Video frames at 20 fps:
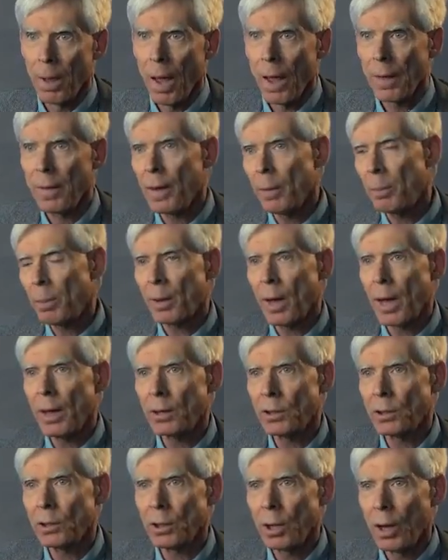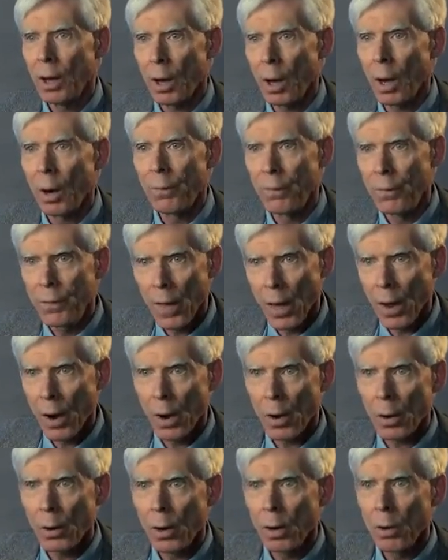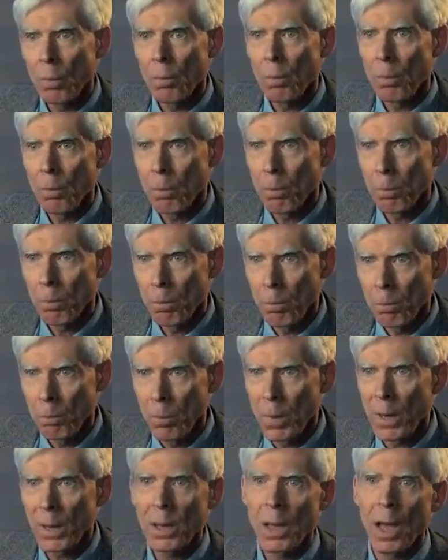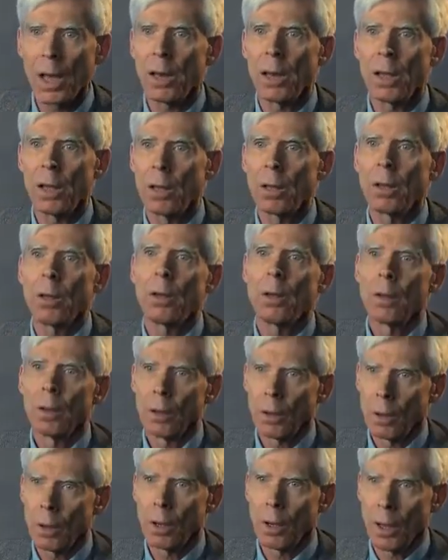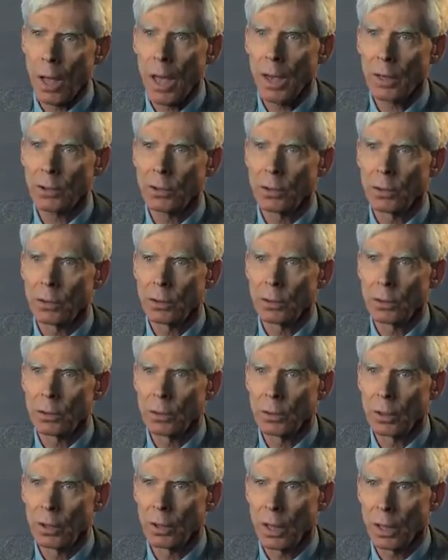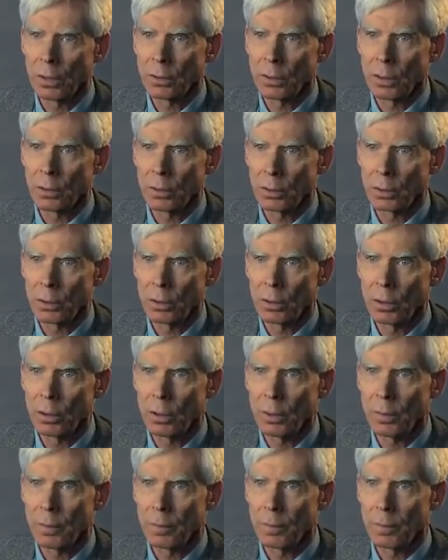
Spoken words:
and the implications of their mitigating actions against uncertainty.